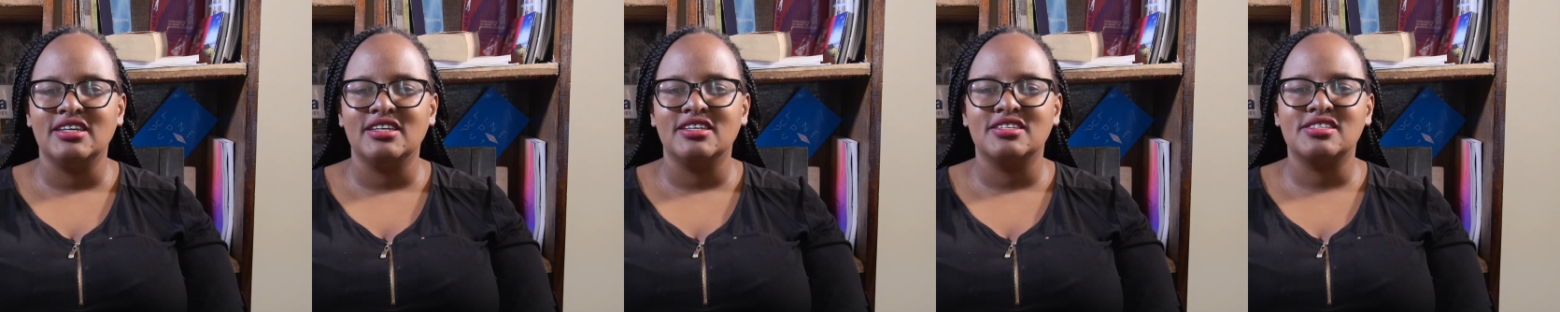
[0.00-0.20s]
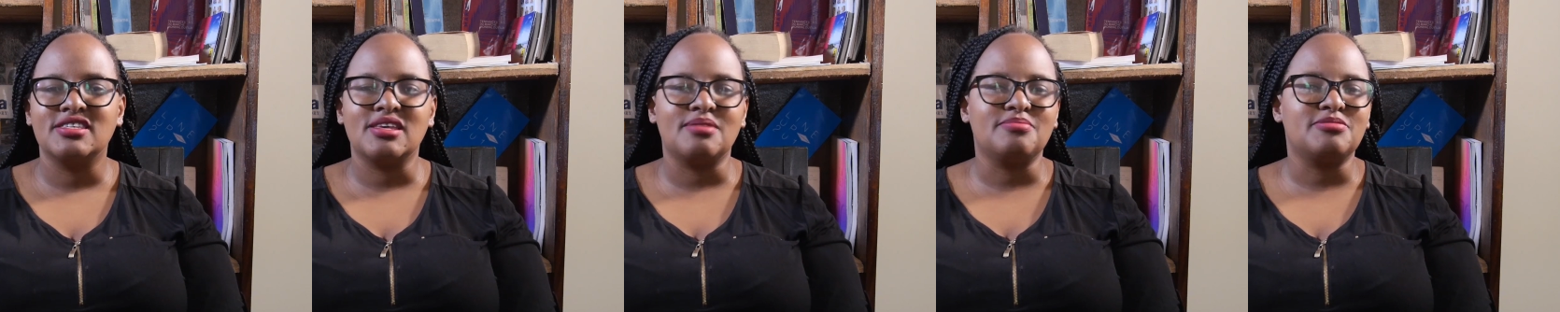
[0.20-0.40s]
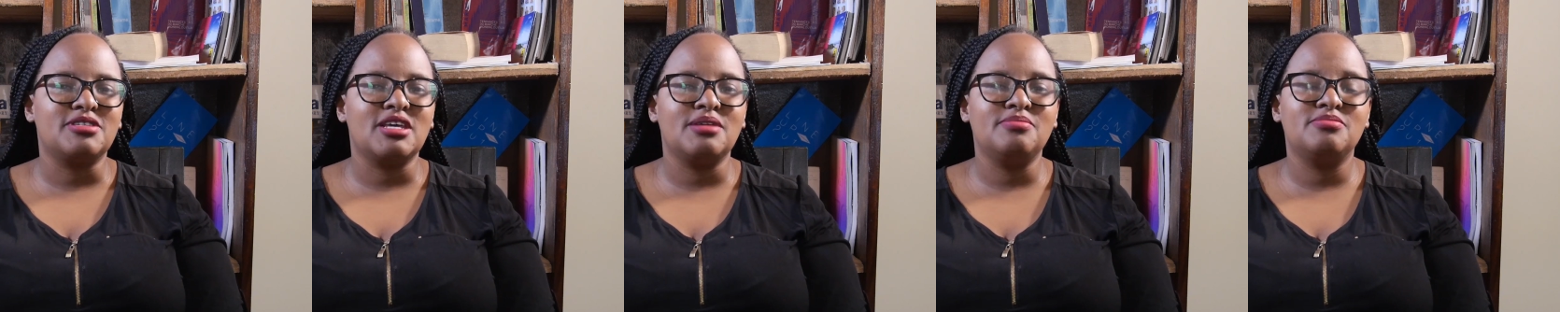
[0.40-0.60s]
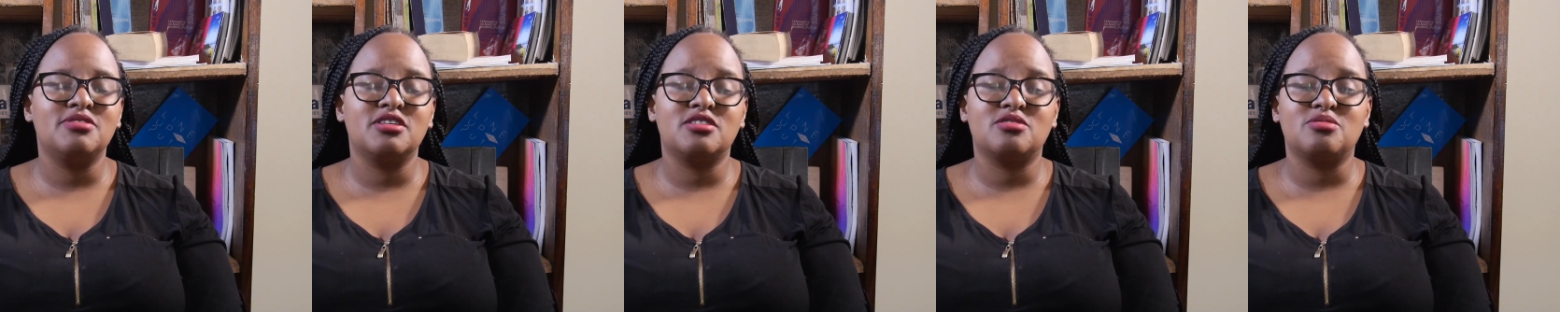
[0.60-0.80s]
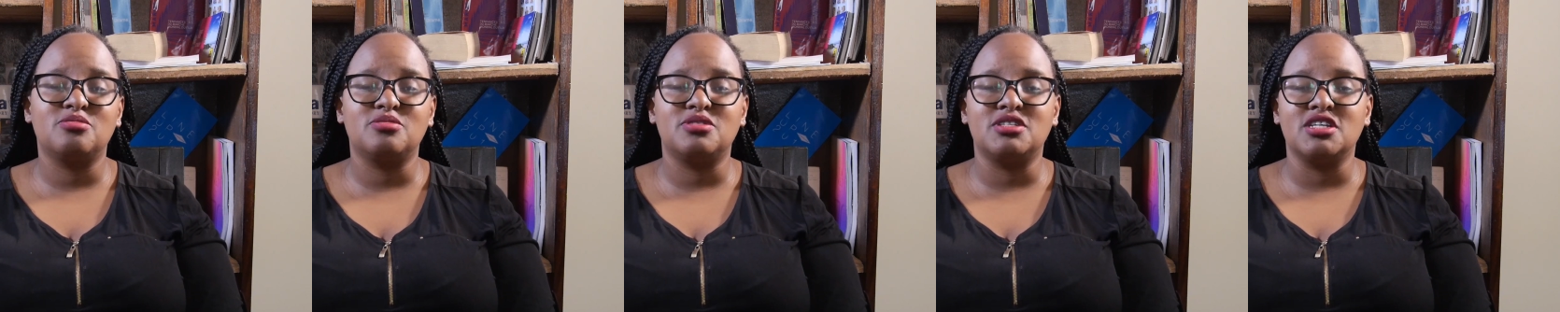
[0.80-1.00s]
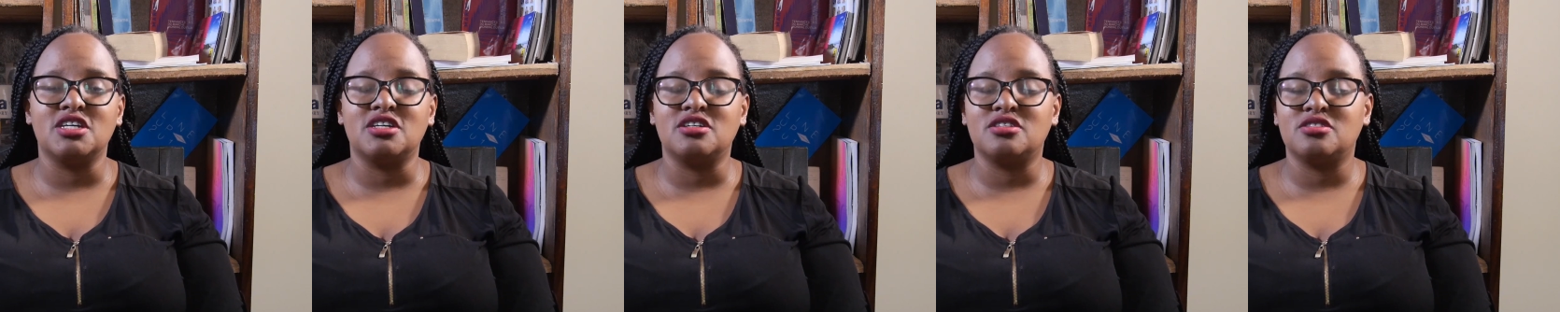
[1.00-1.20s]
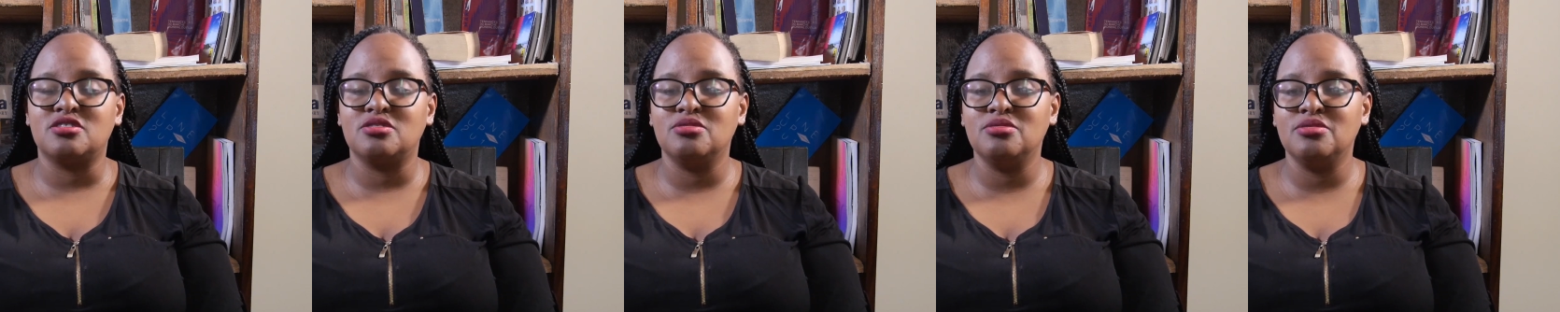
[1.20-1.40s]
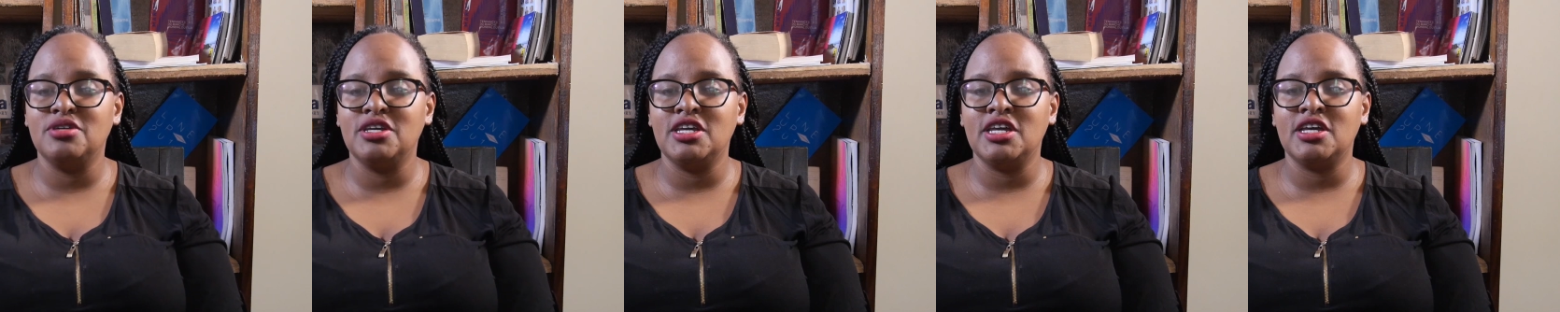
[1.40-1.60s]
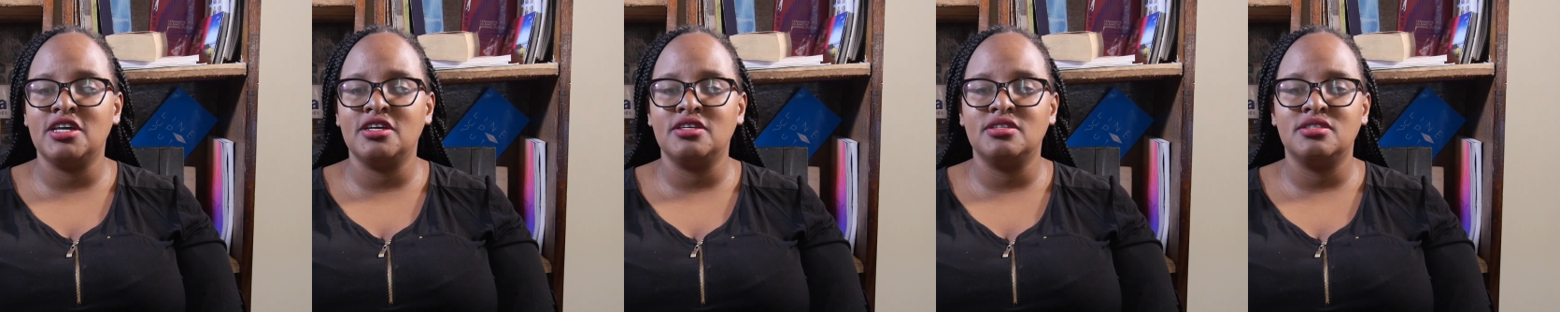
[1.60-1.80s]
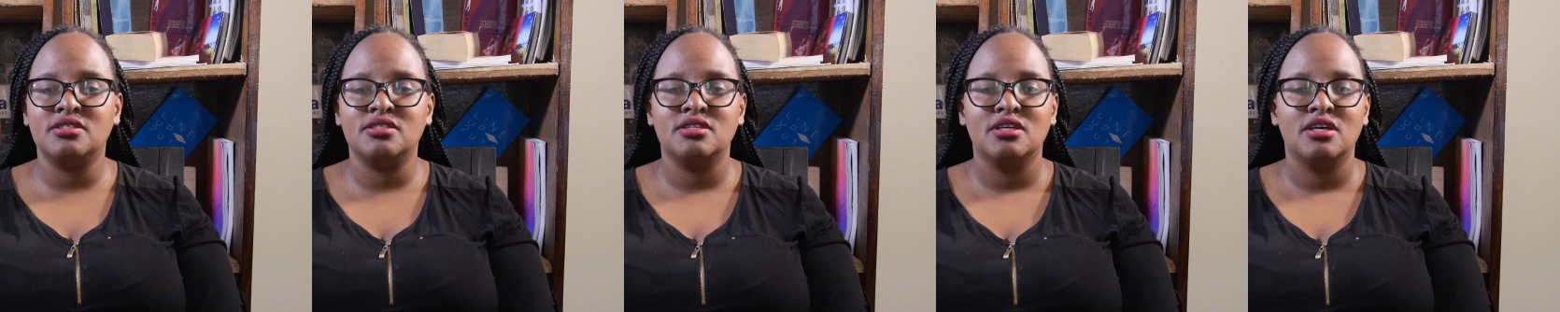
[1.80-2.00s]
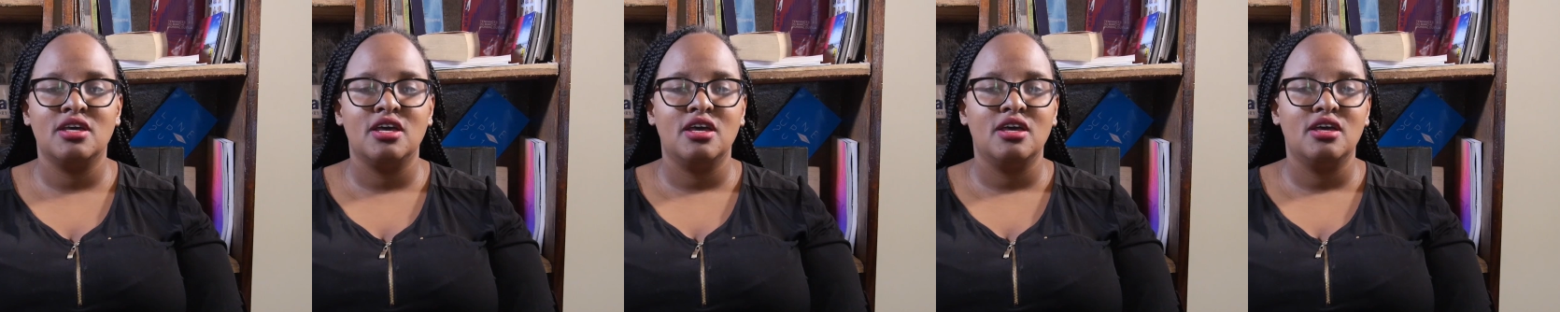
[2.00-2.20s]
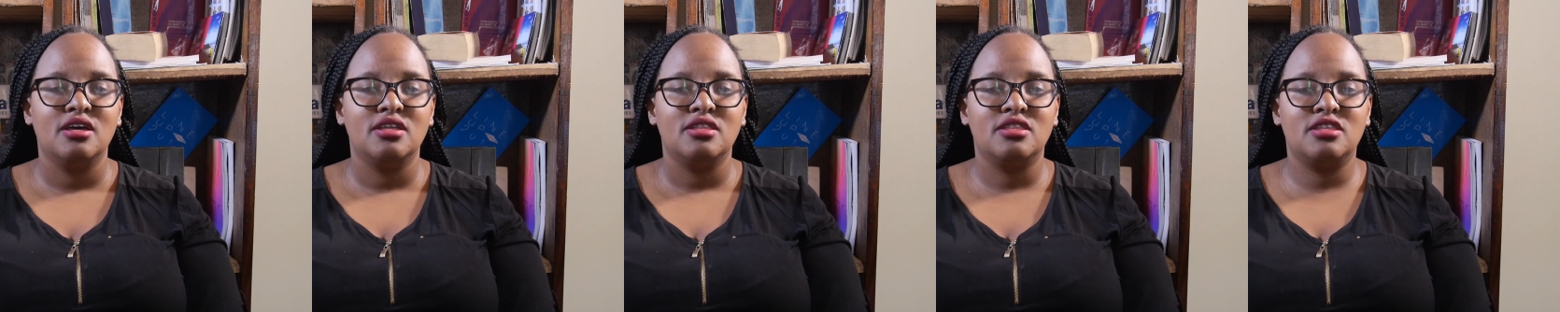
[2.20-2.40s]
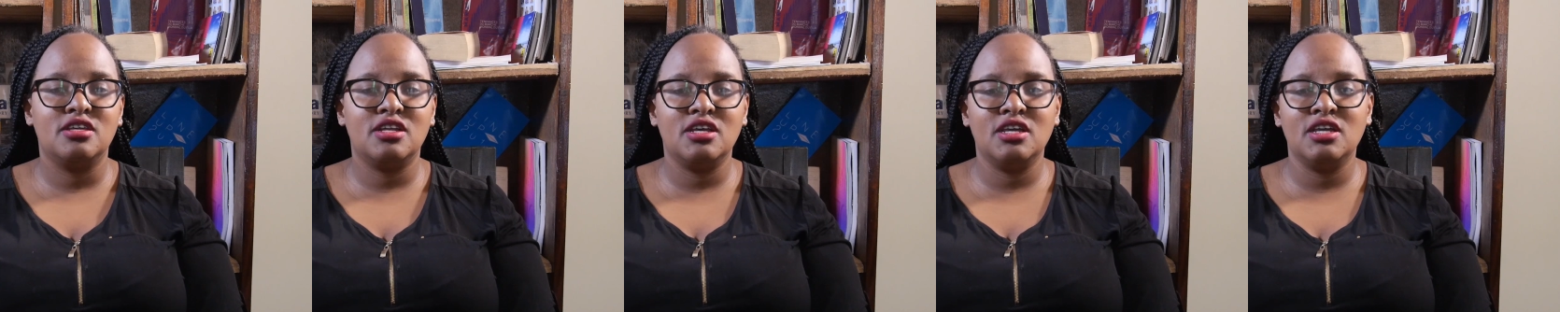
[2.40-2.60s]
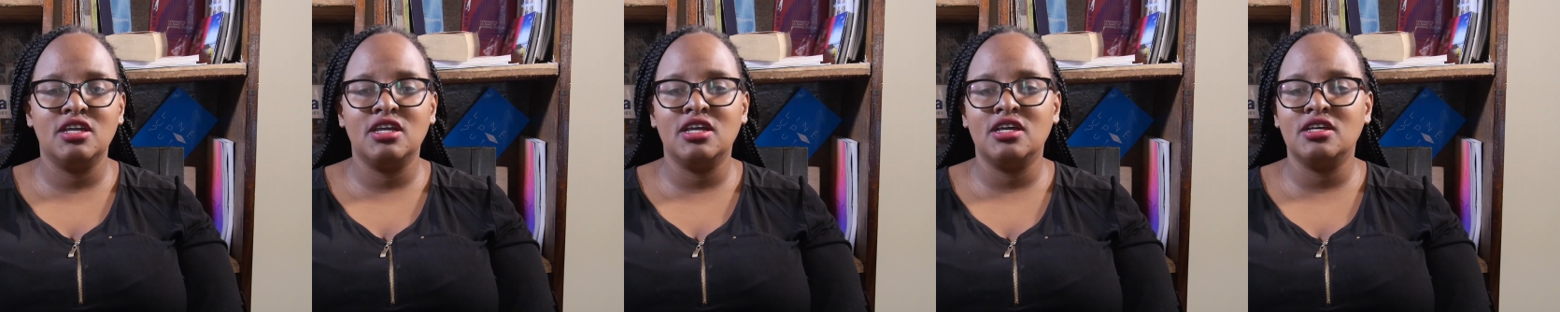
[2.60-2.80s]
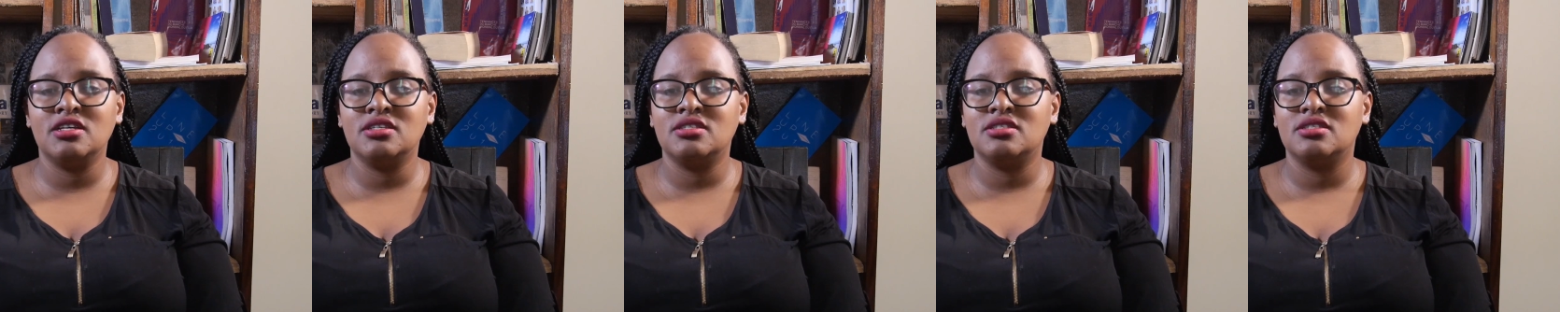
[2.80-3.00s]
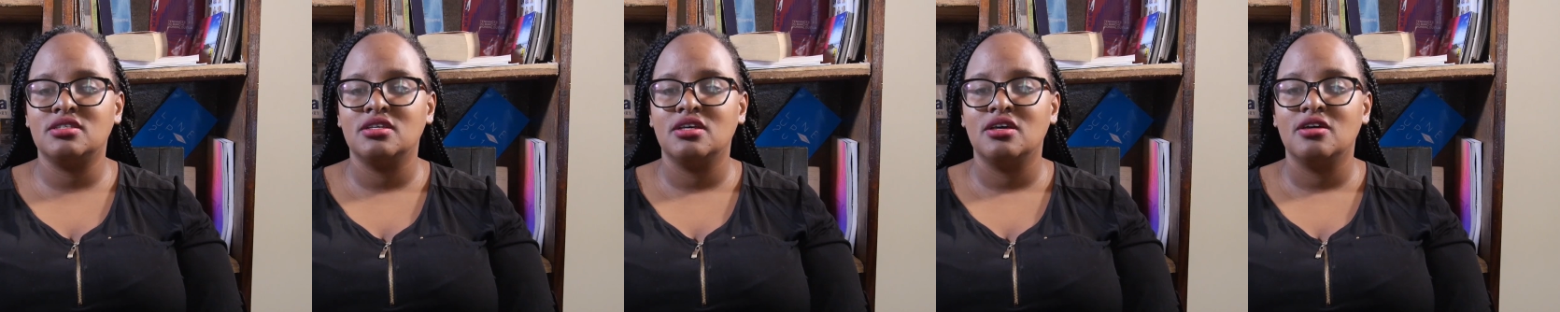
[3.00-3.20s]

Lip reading: Sometimes it could take 2 years, 3 years,